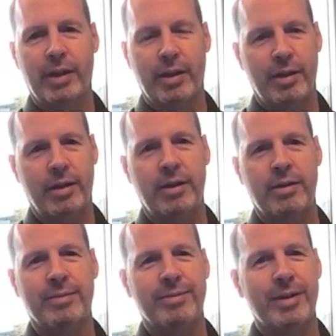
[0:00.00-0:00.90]

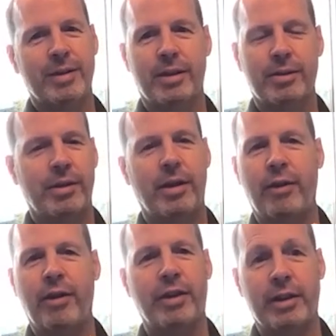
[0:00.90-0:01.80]
and because
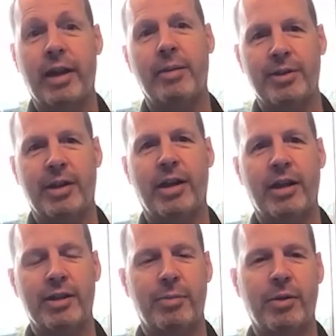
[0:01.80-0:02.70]
everything that happens at a
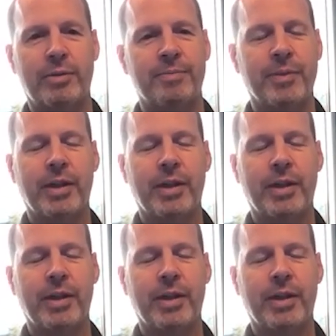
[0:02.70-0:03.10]
hospital.